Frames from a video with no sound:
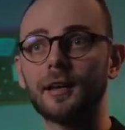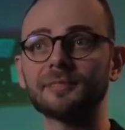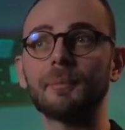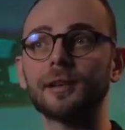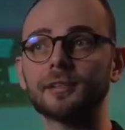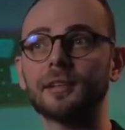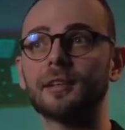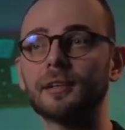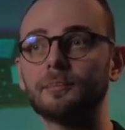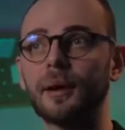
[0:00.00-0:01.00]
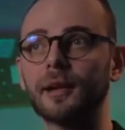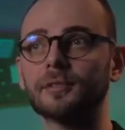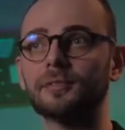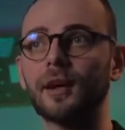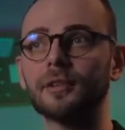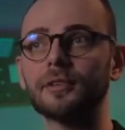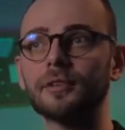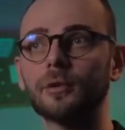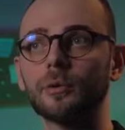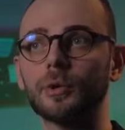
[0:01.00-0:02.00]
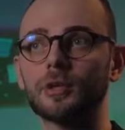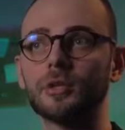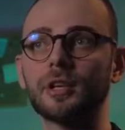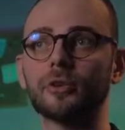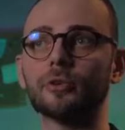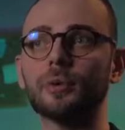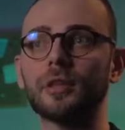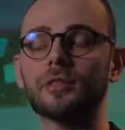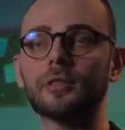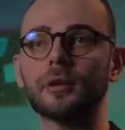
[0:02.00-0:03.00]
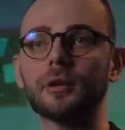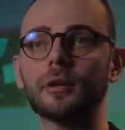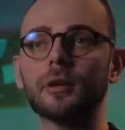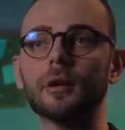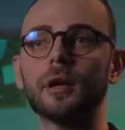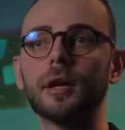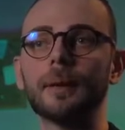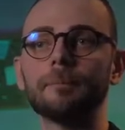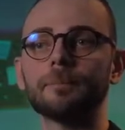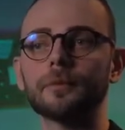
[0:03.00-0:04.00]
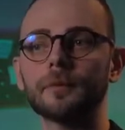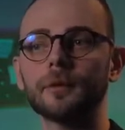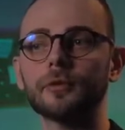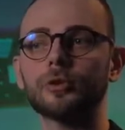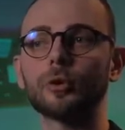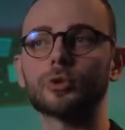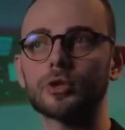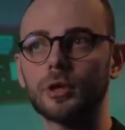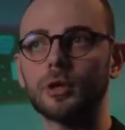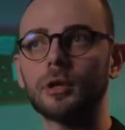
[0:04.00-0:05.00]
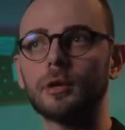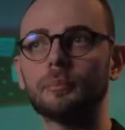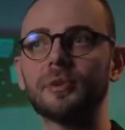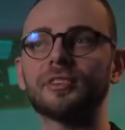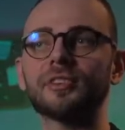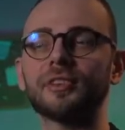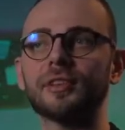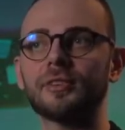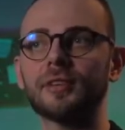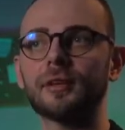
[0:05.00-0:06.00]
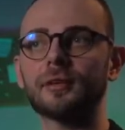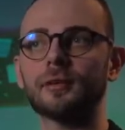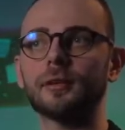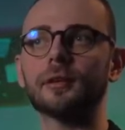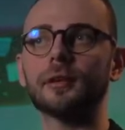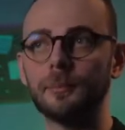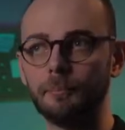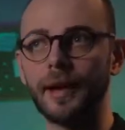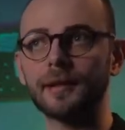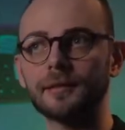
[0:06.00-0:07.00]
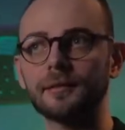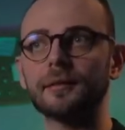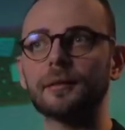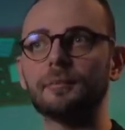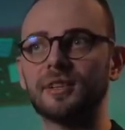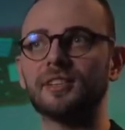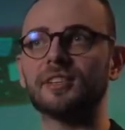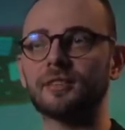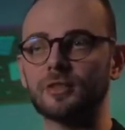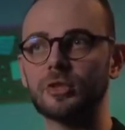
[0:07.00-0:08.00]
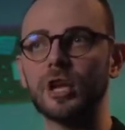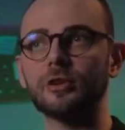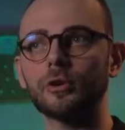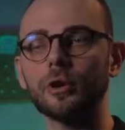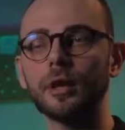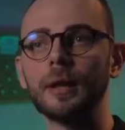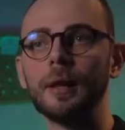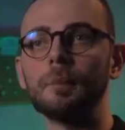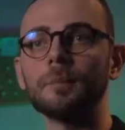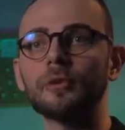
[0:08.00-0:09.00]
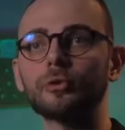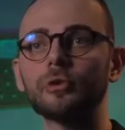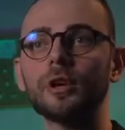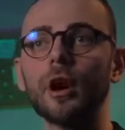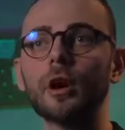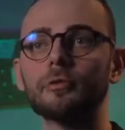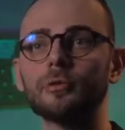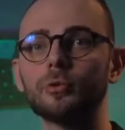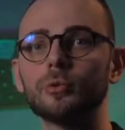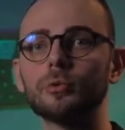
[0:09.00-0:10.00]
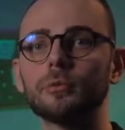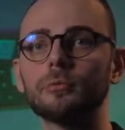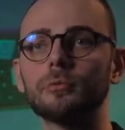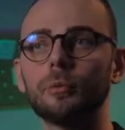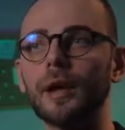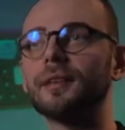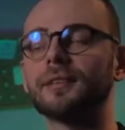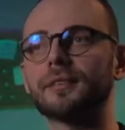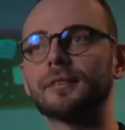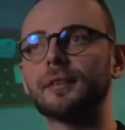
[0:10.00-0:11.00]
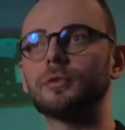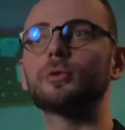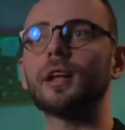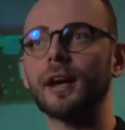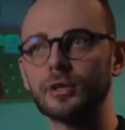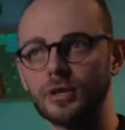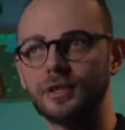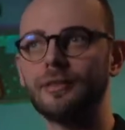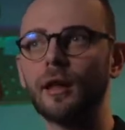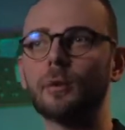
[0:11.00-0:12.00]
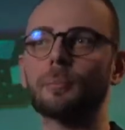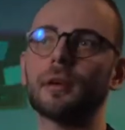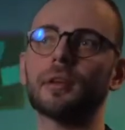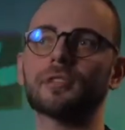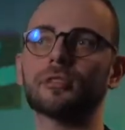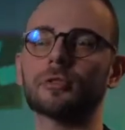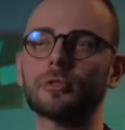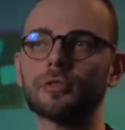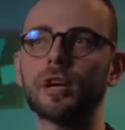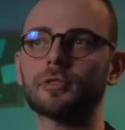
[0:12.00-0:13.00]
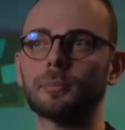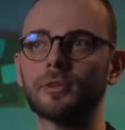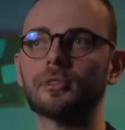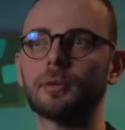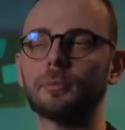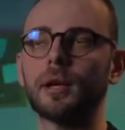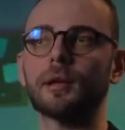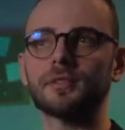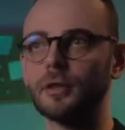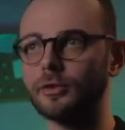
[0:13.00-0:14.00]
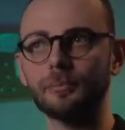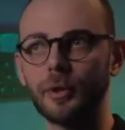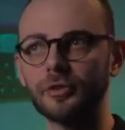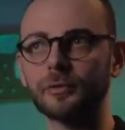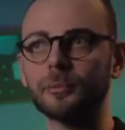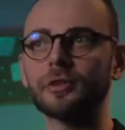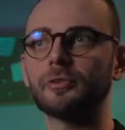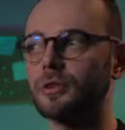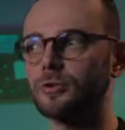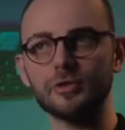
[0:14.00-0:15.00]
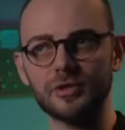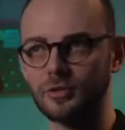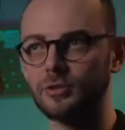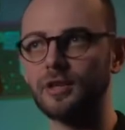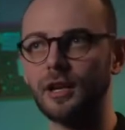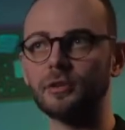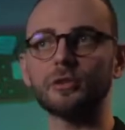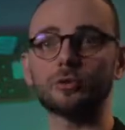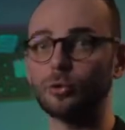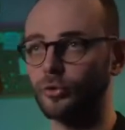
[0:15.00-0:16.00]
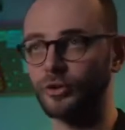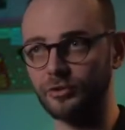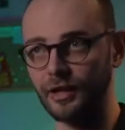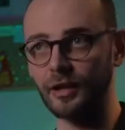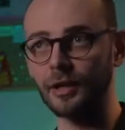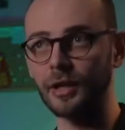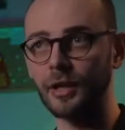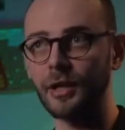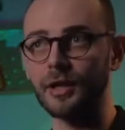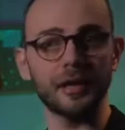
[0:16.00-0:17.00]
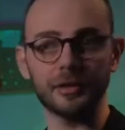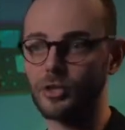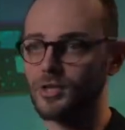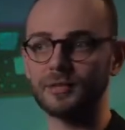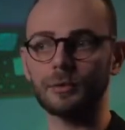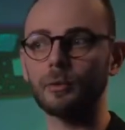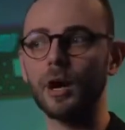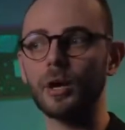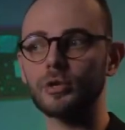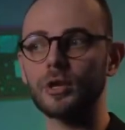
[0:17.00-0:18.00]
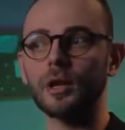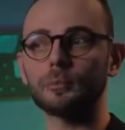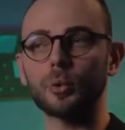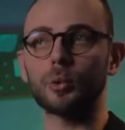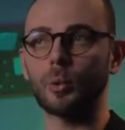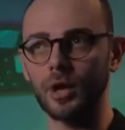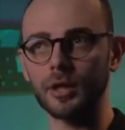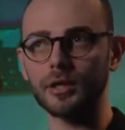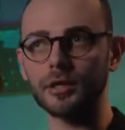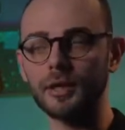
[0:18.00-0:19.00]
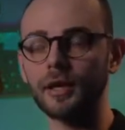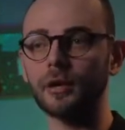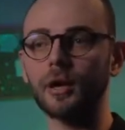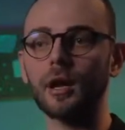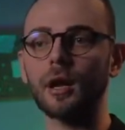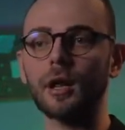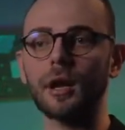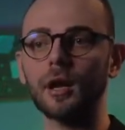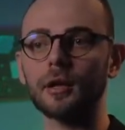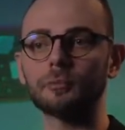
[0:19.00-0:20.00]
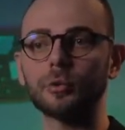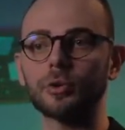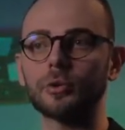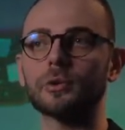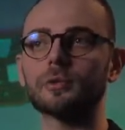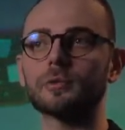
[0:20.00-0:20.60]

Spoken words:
Smart Impact Fund, which deals with social businesses and impact businesses in general. So there are a few ways that you can actually develop a circular startup in Serbia, and it's not impossible. The resources are there, the tools are there. It just requires a lot more work and a lot more